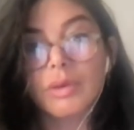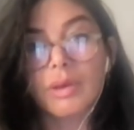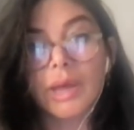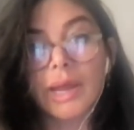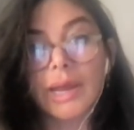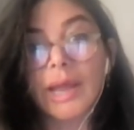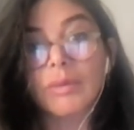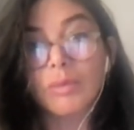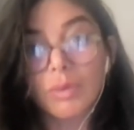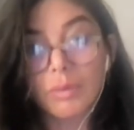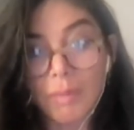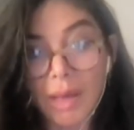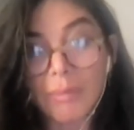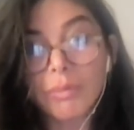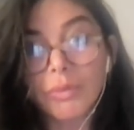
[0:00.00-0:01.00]
and I
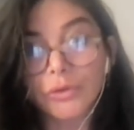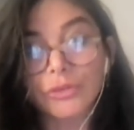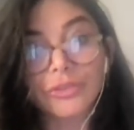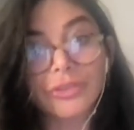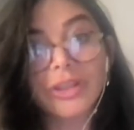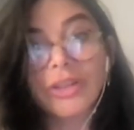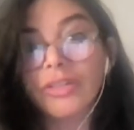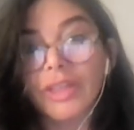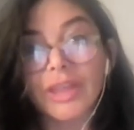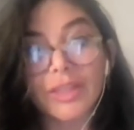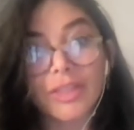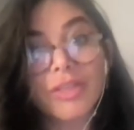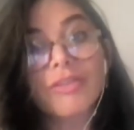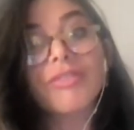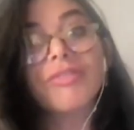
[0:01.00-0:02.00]
remember still like
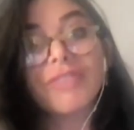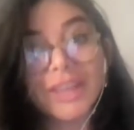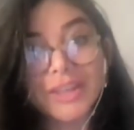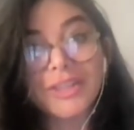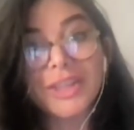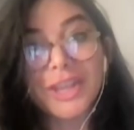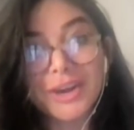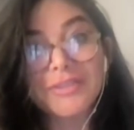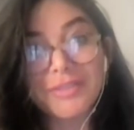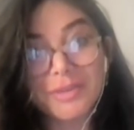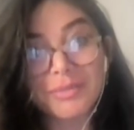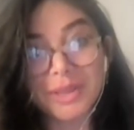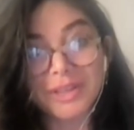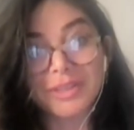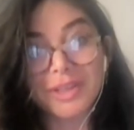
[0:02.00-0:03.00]
the feeling of the
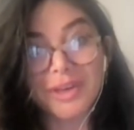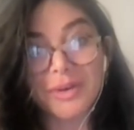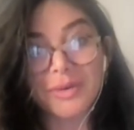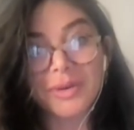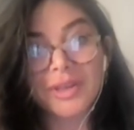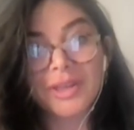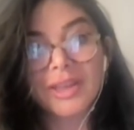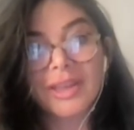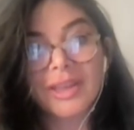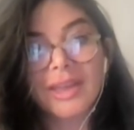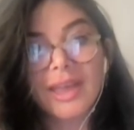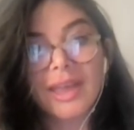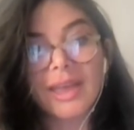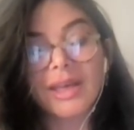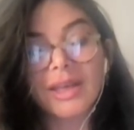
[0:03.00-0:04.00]
pillow
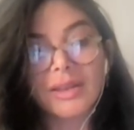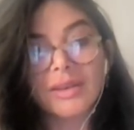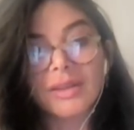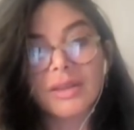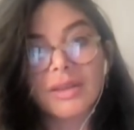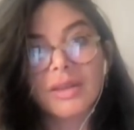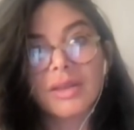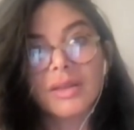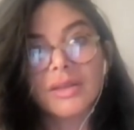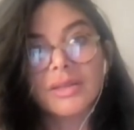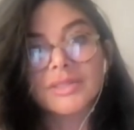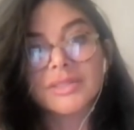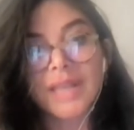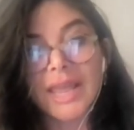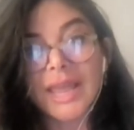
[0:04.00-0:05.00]
and
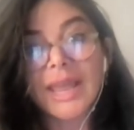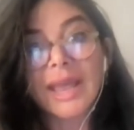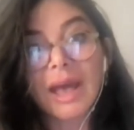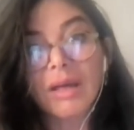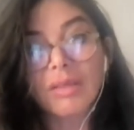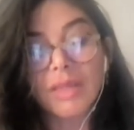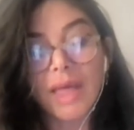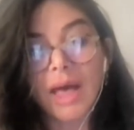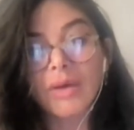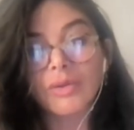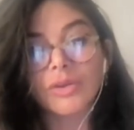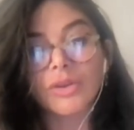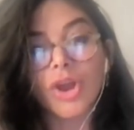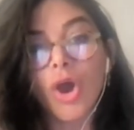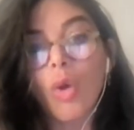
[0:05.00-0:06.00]
saying out loud,
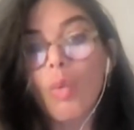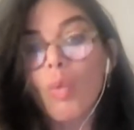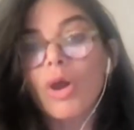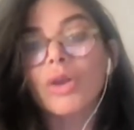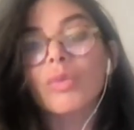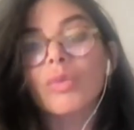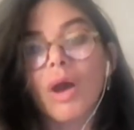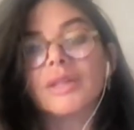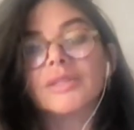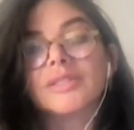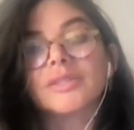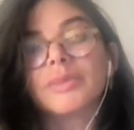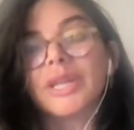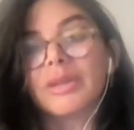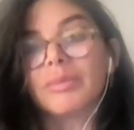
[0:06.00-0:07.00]
No one
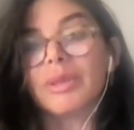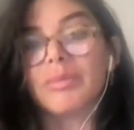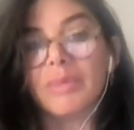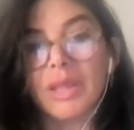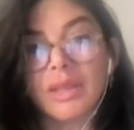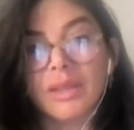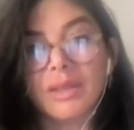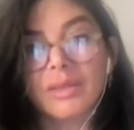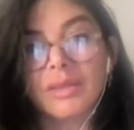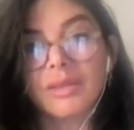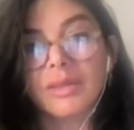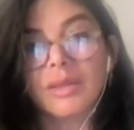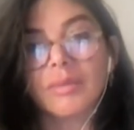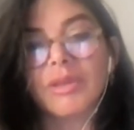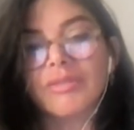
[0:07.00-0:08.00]
wants me to be me.
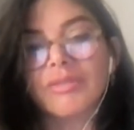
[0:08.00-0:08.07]
my